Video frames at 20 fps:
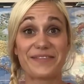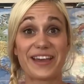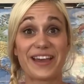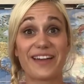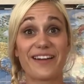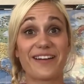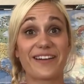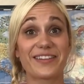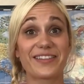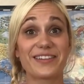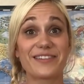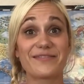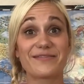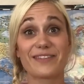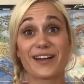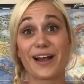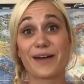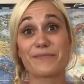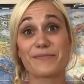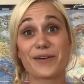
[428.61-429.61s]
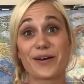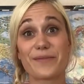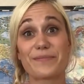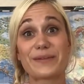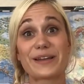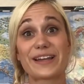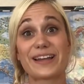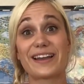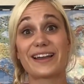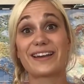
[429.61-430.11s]
They are the wrap up
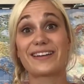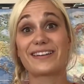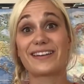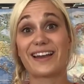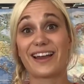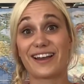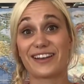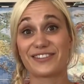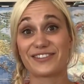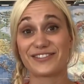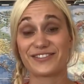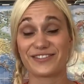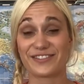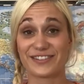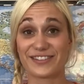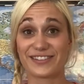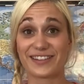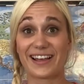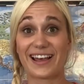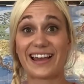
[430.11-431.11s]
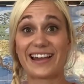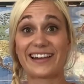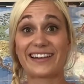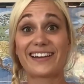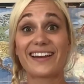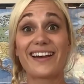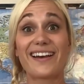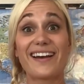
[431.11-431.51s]
and extra slide.